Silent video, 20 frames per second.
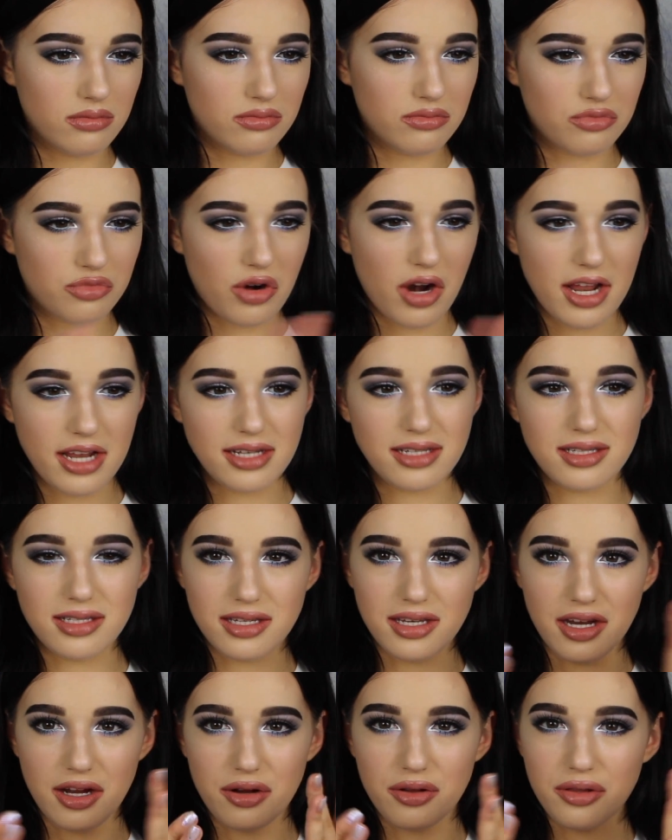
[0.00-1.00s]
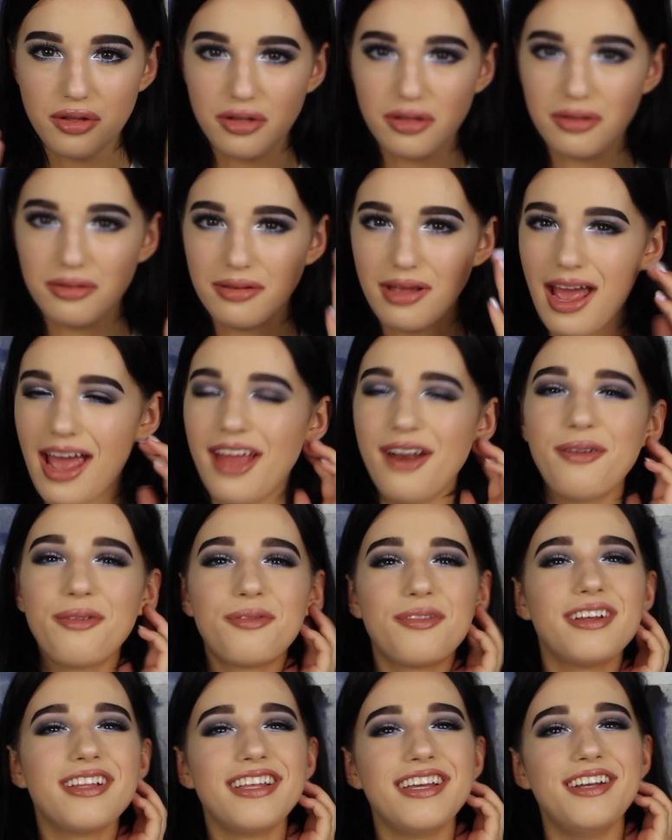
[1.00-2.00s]
right near the, I
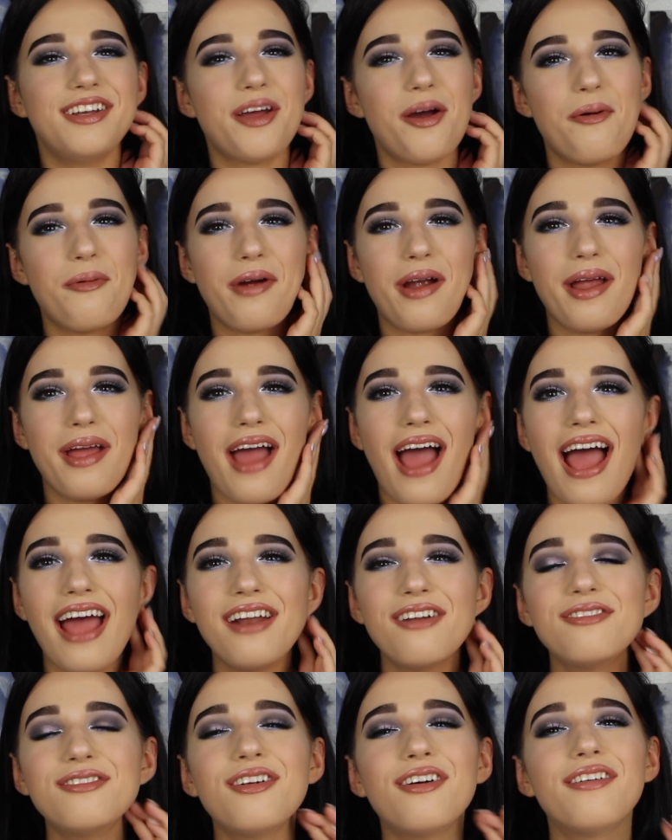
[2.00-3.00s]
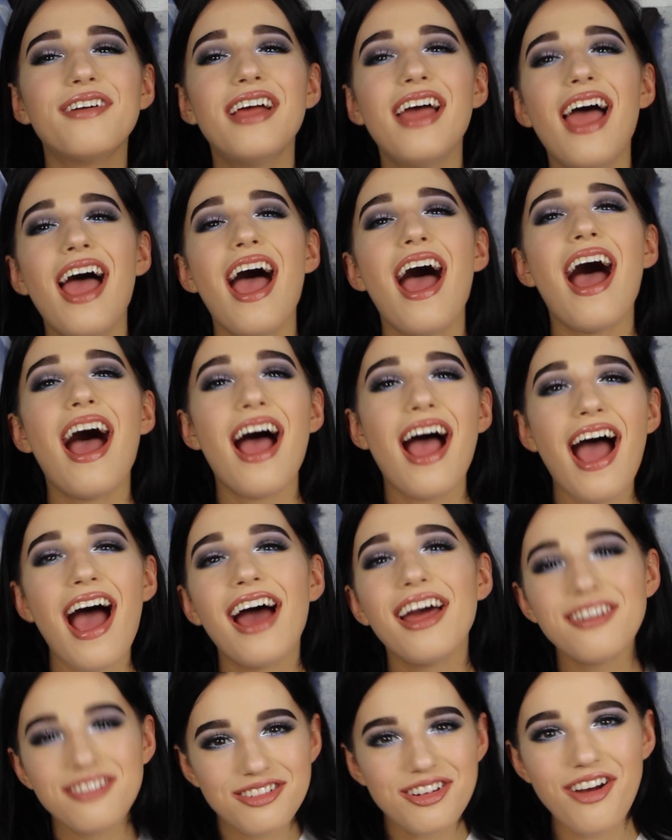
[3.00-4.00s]
don't really know where, I don't
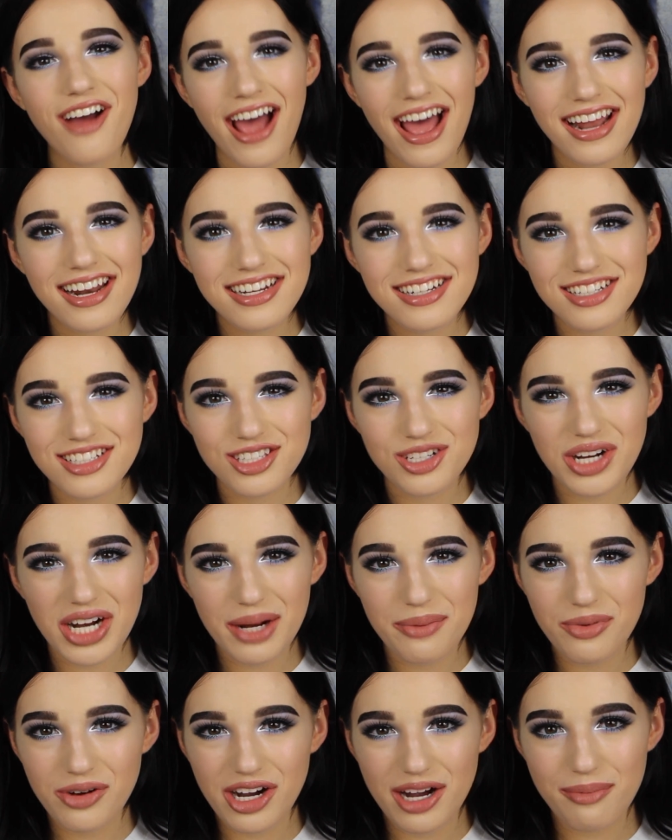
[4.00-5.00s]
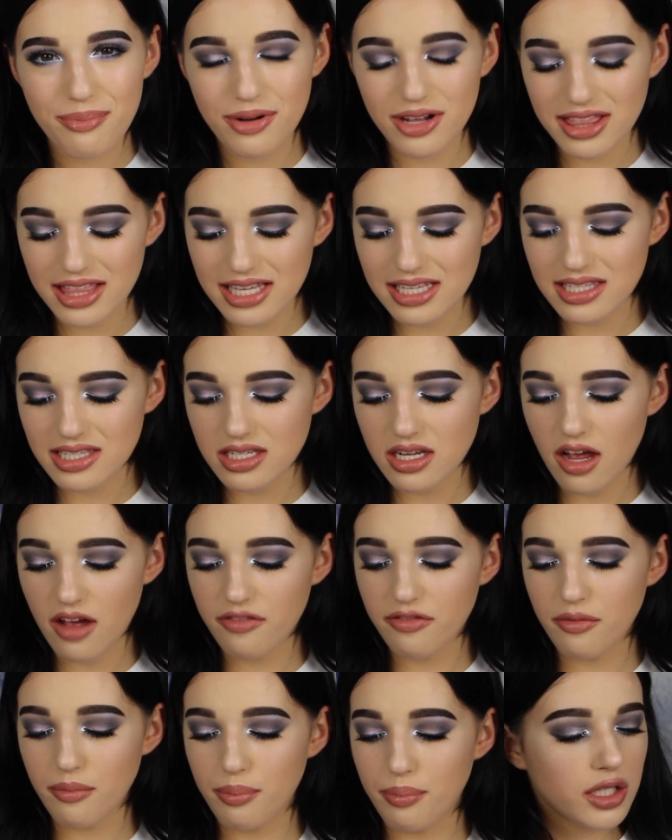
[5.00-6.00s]
know how to describe where I put this
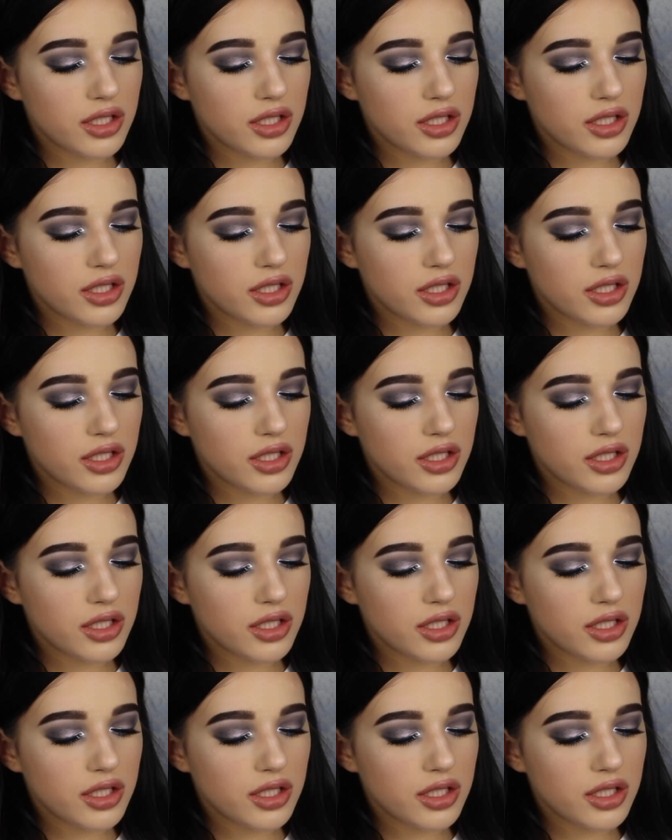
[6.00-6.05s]
stuff.